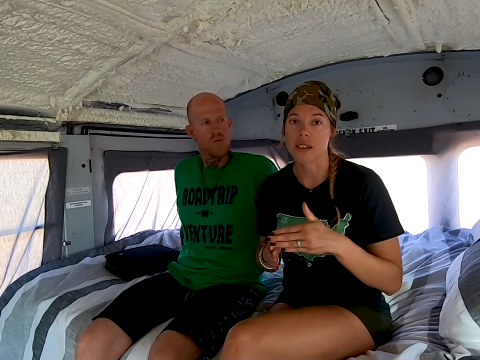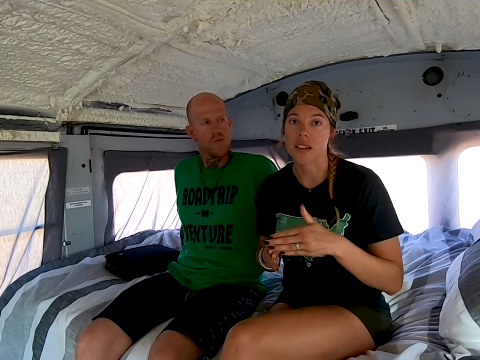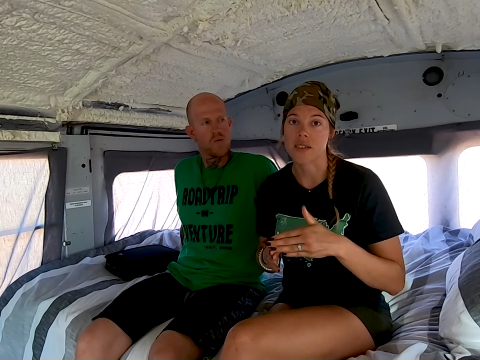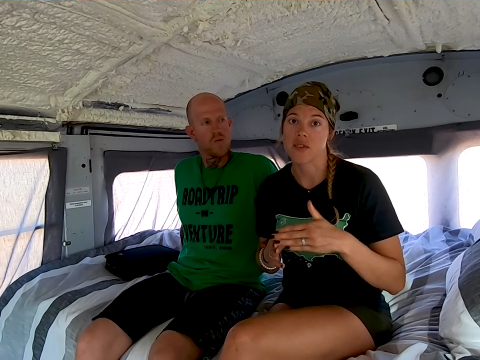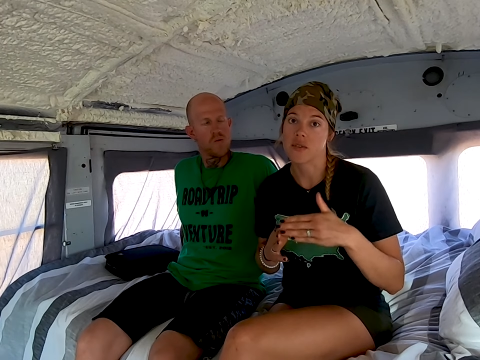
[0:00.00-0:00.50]
Speaker 1: to
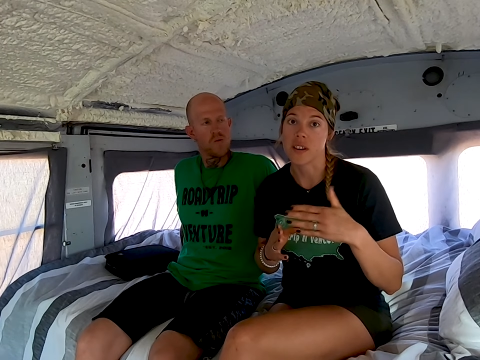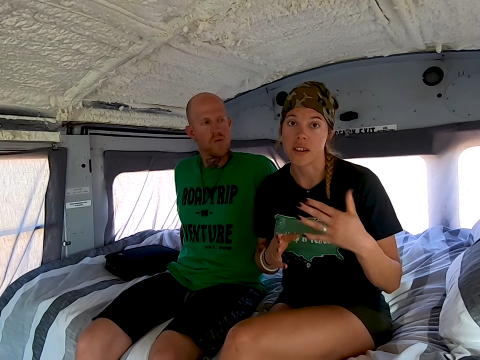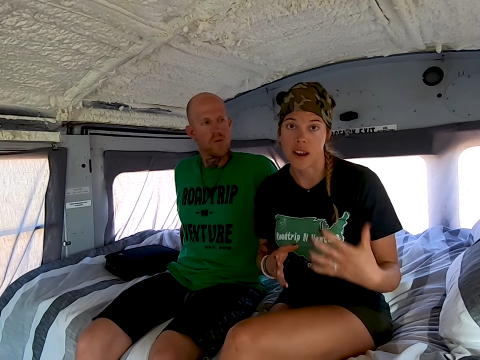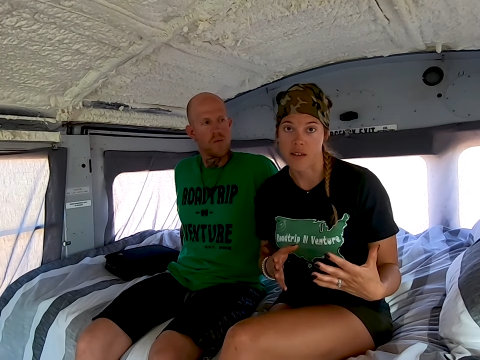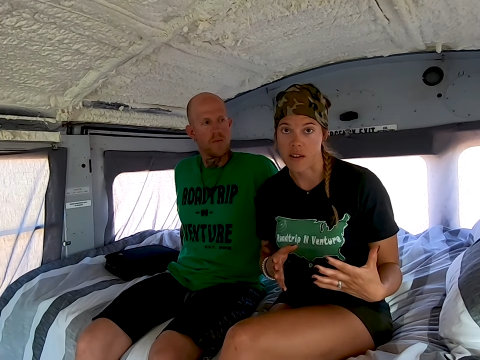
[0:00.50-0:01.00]
get to the
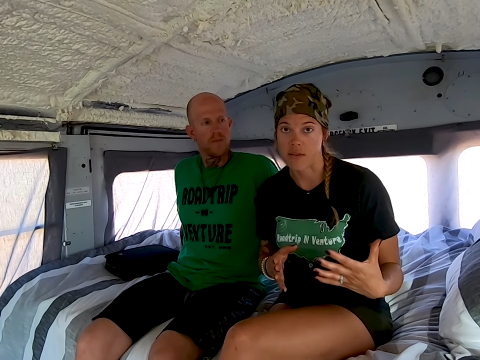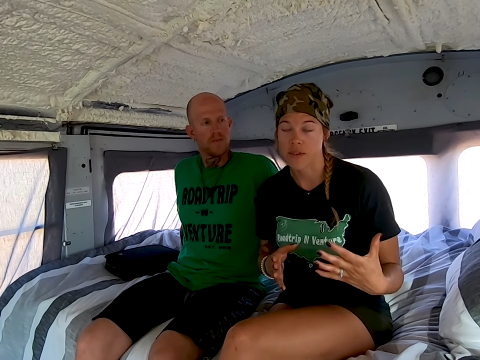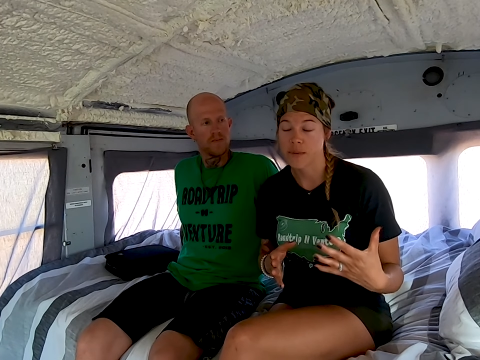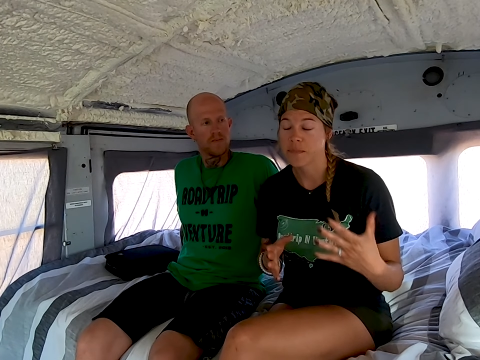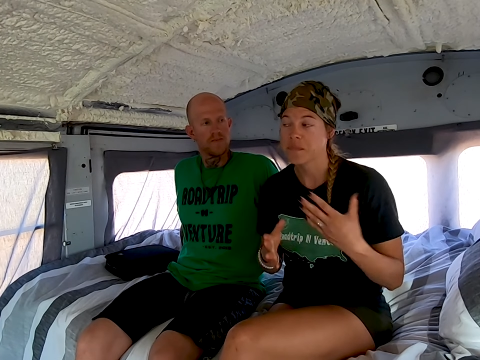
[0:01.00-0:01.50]

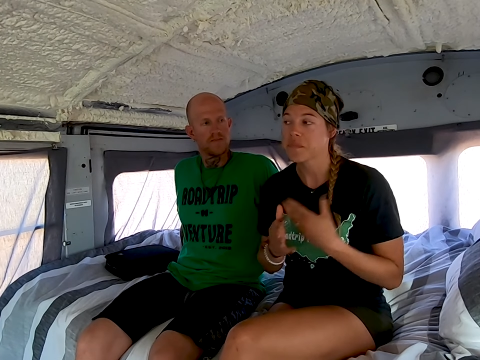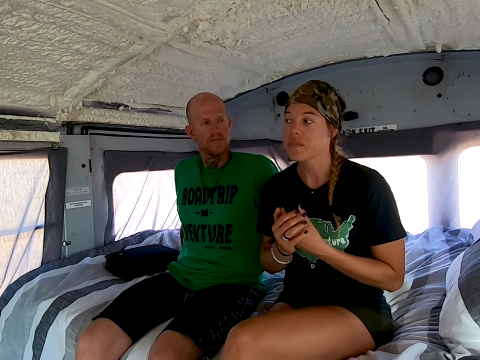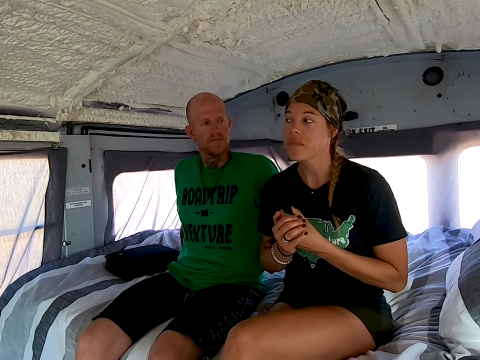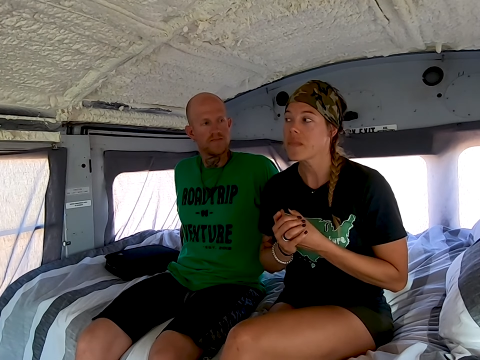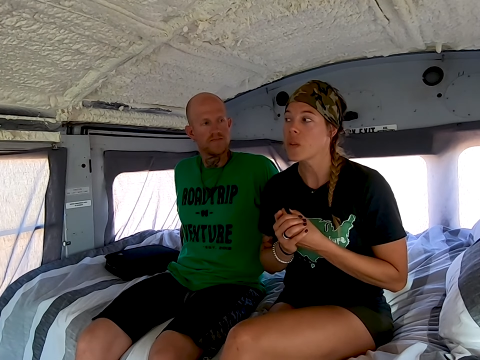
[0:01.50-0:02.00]
Narrows,
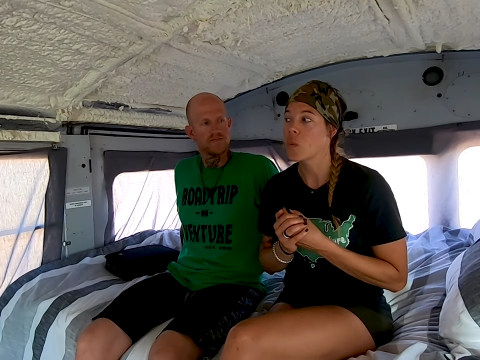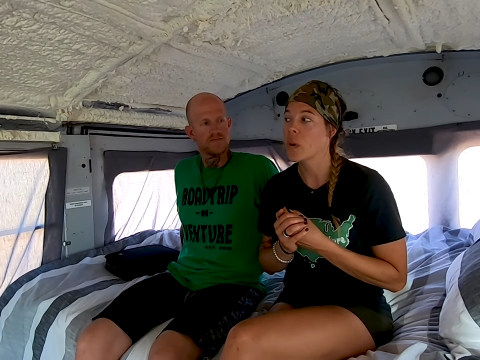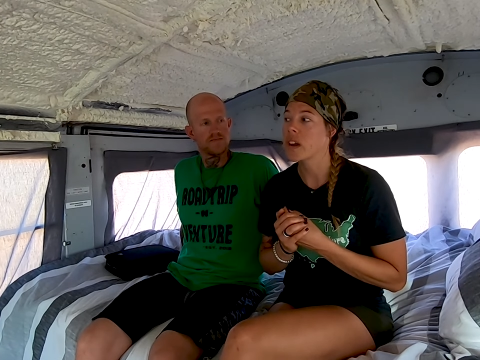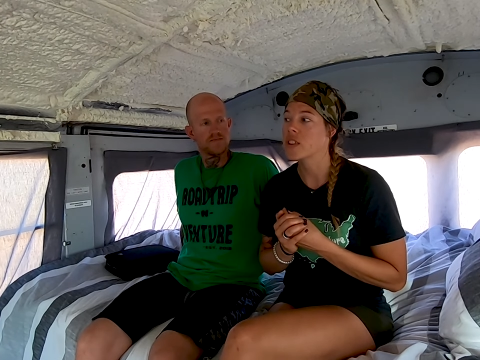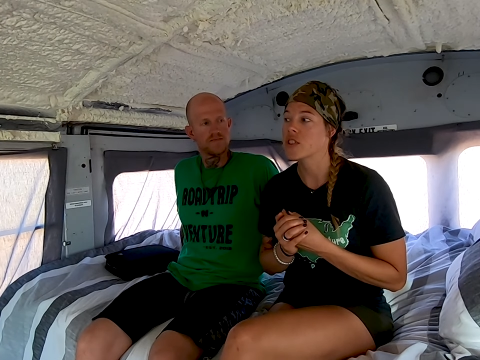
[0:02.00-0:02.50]

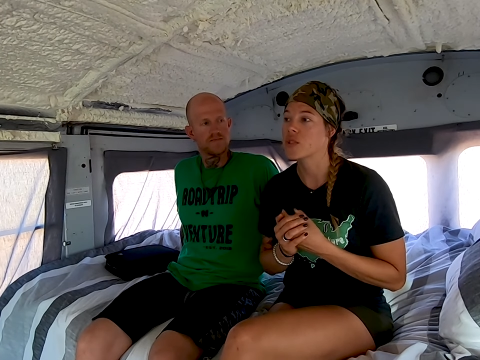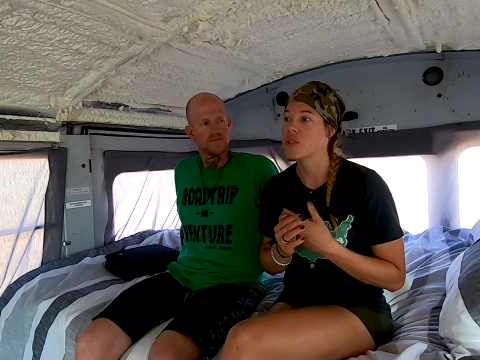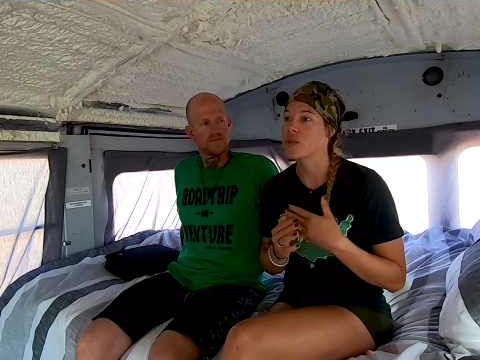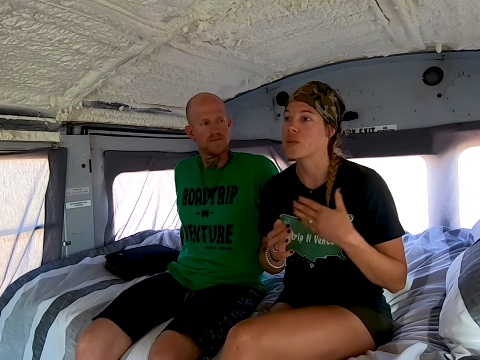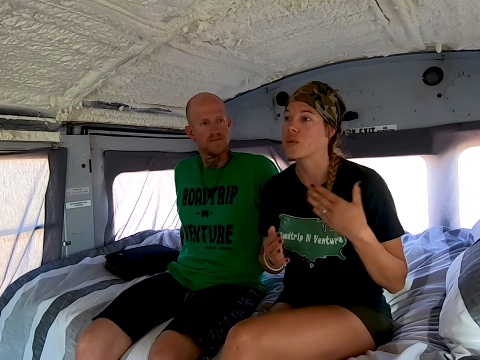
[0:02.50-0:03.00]
which
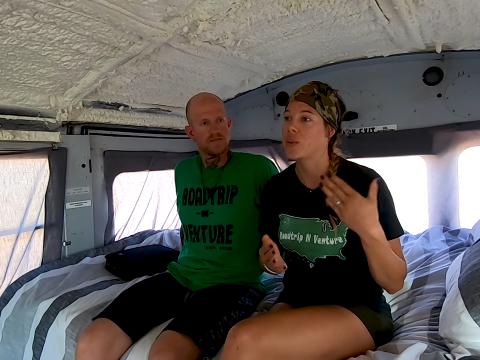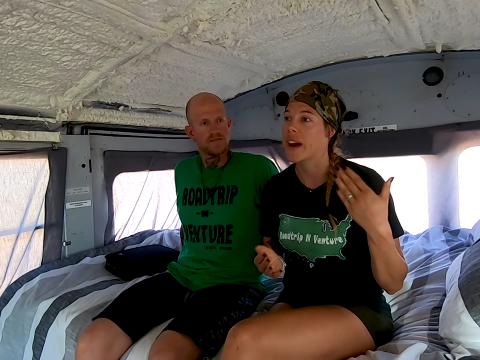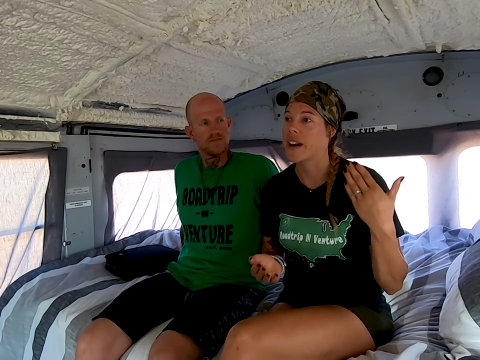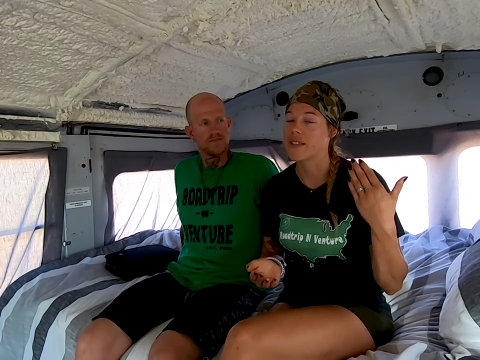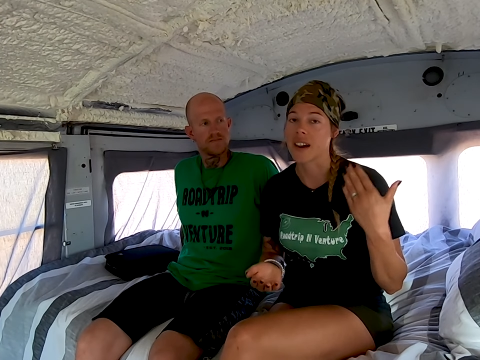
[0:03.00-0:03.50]
you
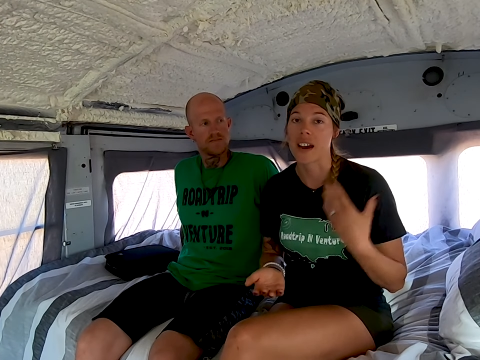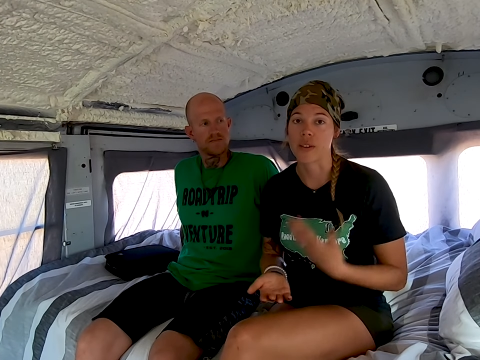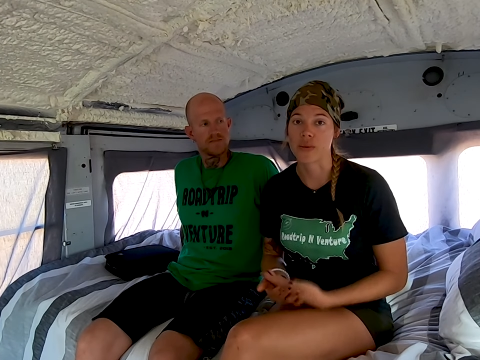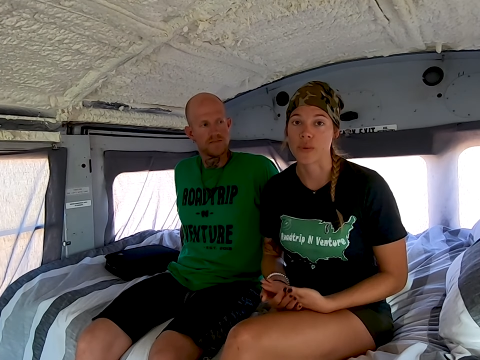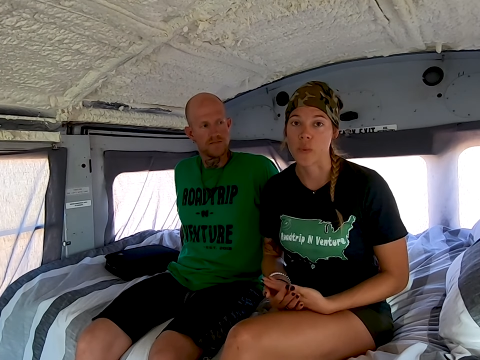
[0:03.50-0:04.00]
have to hike
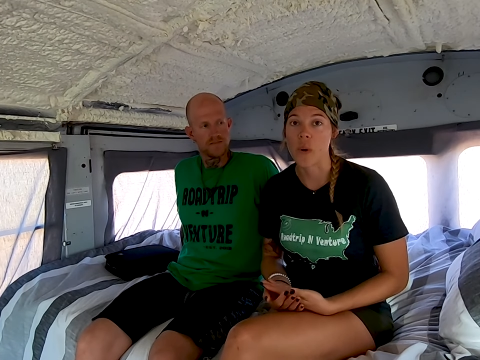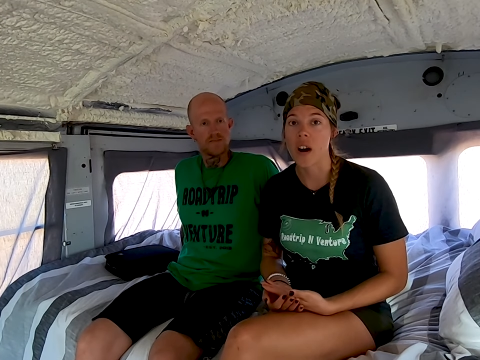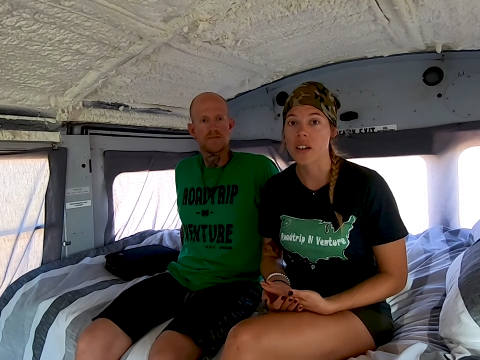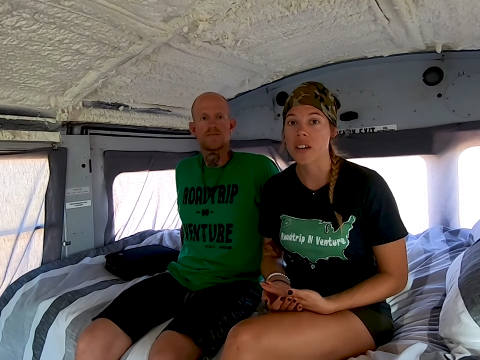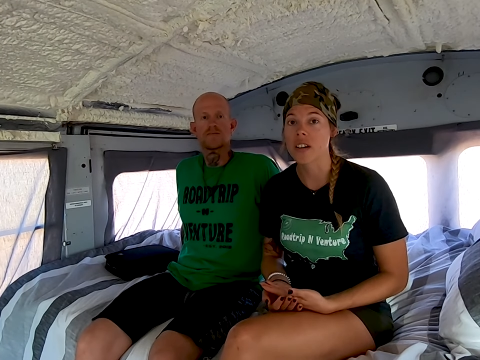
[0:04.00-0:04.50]
through
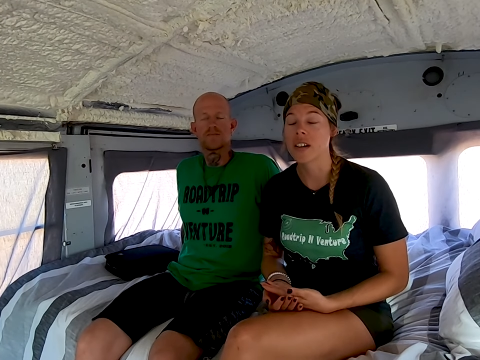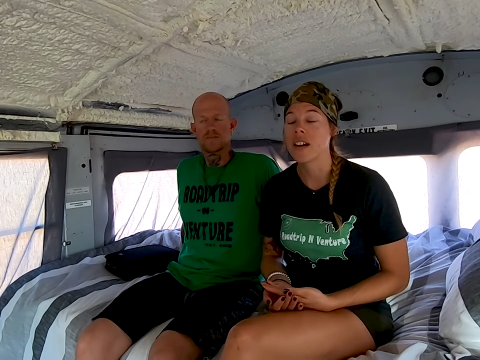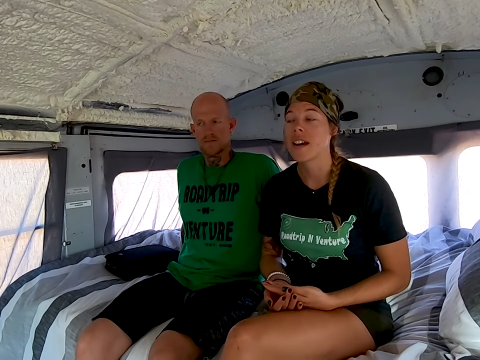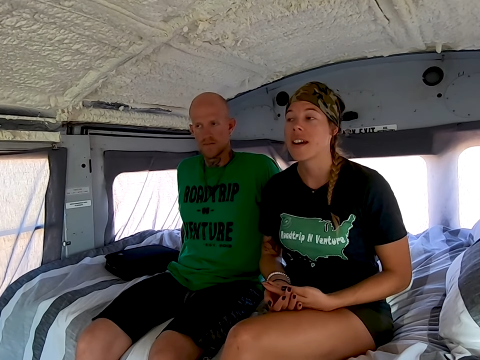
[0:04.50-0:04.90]
water,